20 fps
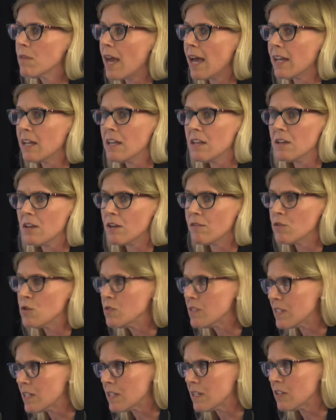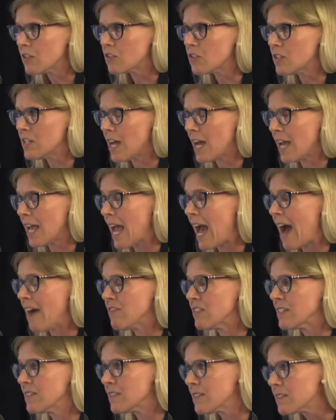any of you sitting here today
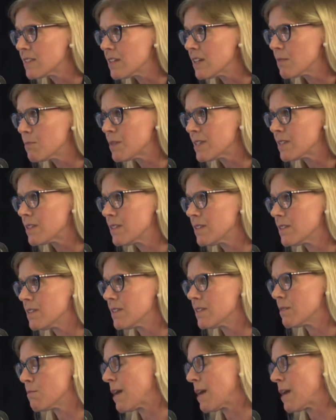have existing businesses